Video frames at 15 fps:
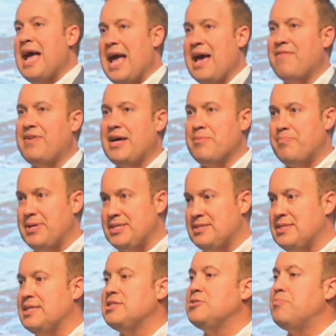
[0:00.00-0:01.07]
have on
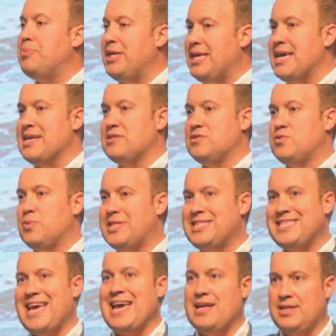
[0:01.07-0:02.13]
business begins with
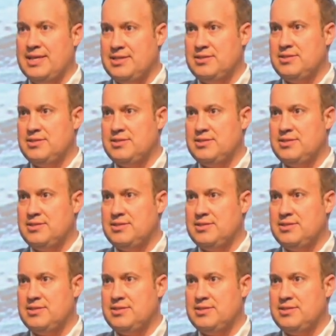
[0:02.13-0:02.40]
talent.